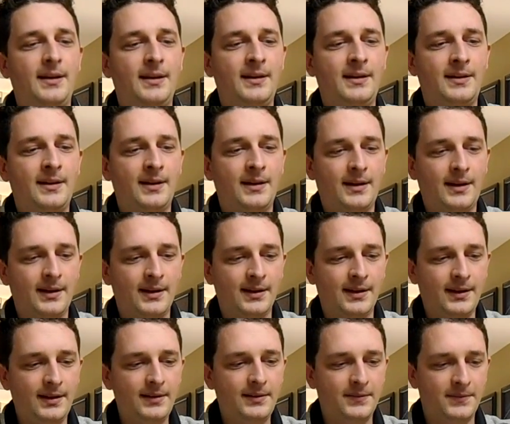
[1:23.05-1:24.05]
And I
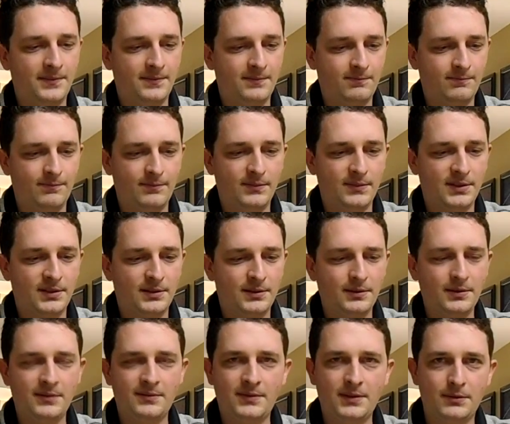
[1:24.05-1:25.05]
kind of
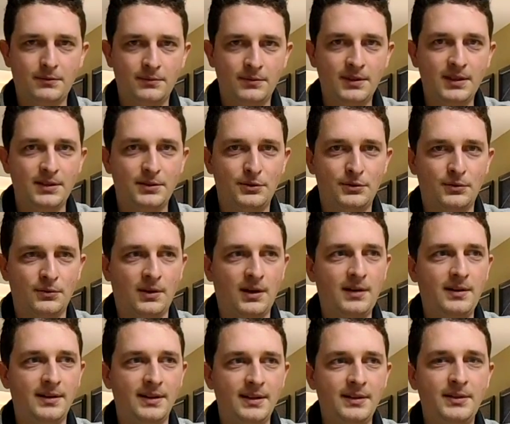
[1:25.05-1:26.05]
sort of felt really
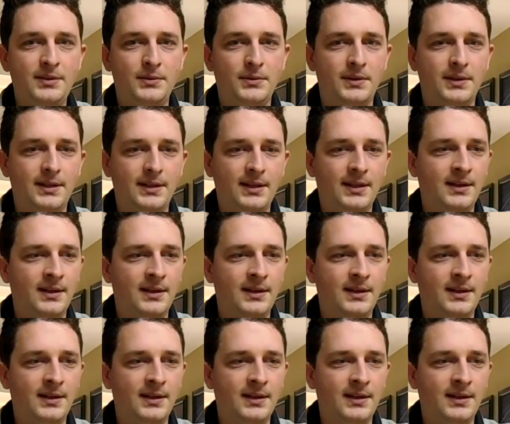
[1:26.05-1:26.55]
drawn into it,